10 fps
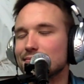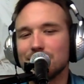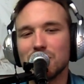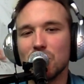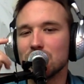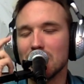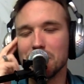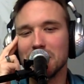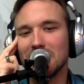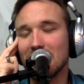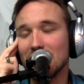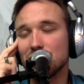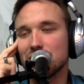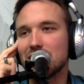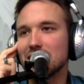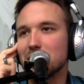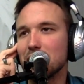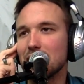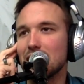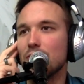So, I mean, that just doesn't make
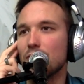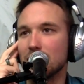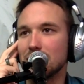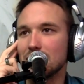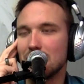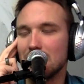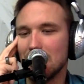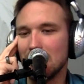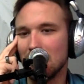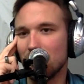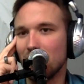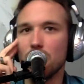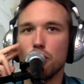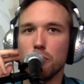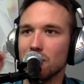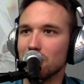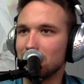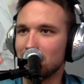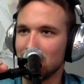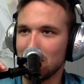a difference. Vanderbilt,
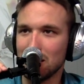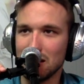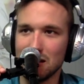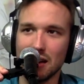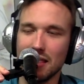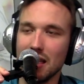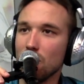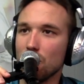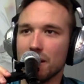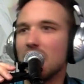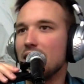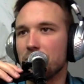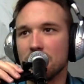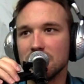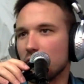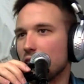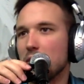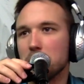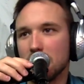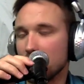they've only let friends and family go.